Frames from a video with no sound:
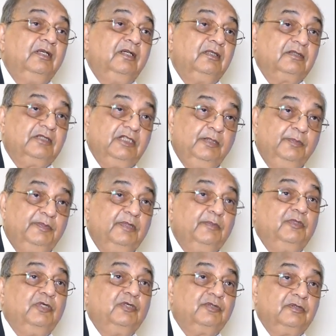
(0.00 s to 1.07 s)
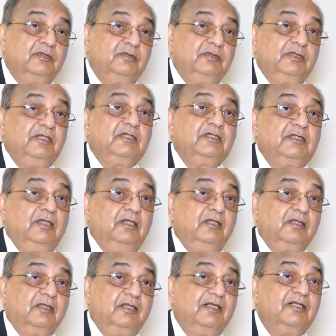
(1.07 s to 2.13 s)
keep them on his
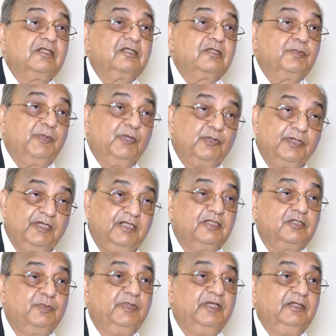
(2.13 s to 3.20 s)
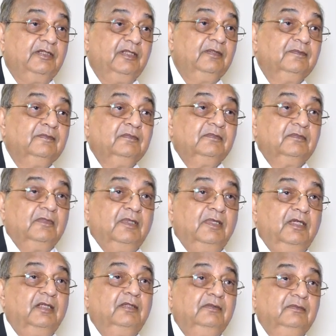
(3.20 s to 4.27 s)
or her spontaneous breathing,
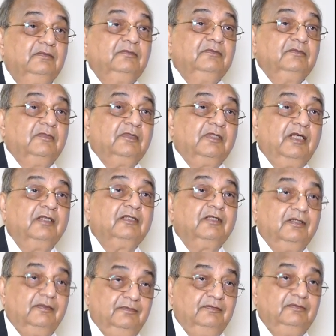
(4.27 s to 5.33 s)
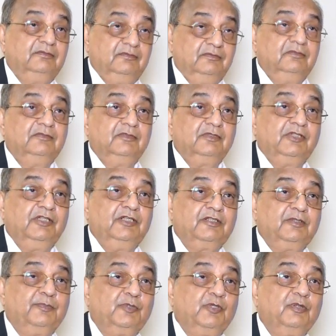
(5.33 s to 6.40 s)
and till the
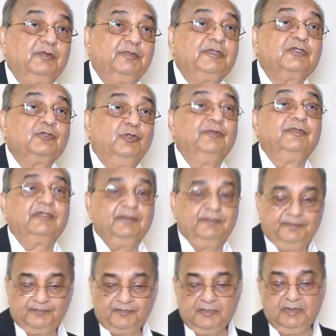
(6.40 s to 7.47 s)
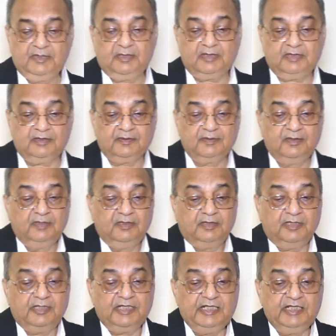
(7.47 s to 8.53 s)
theatre problem is over. Right?
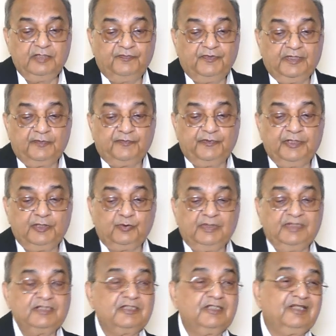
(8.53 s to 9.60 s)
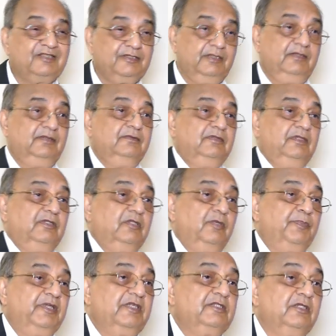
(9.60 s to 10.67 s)
Need for frequent suctioning. If the
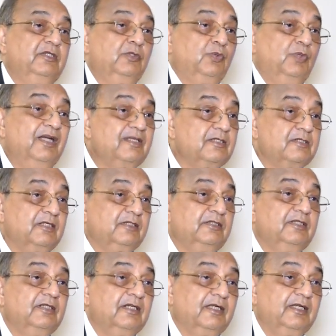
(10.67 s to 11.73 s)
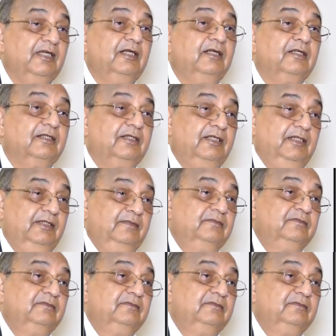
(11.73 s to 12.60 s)
patient requires suctioning again and again,